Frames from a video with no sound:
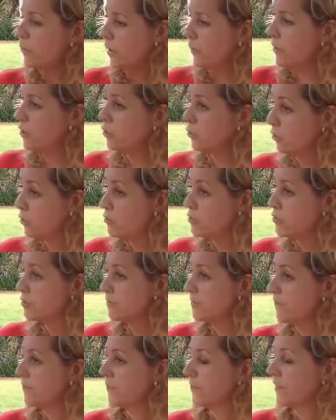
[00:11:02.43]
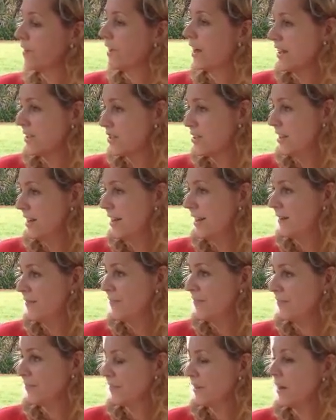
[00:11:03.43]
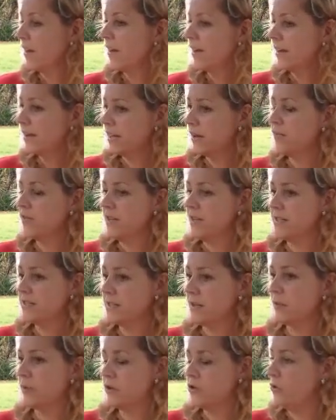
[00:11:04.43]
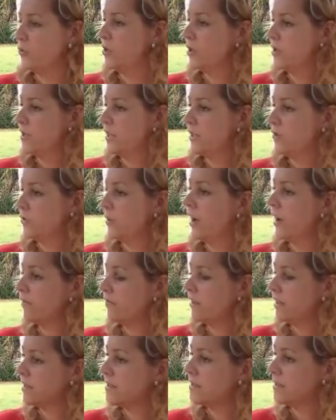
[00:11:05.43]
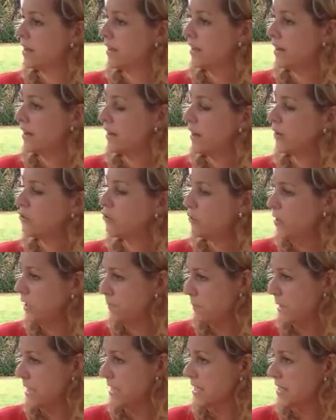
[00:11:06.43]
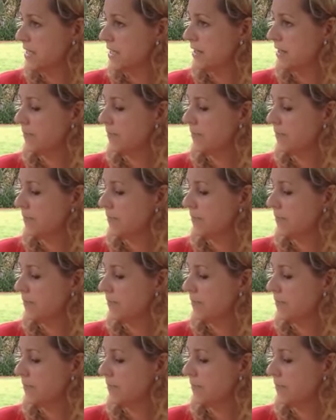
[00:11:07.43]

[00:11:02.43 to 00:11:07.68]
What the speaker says: where we could actually give this opportunity to have this treatment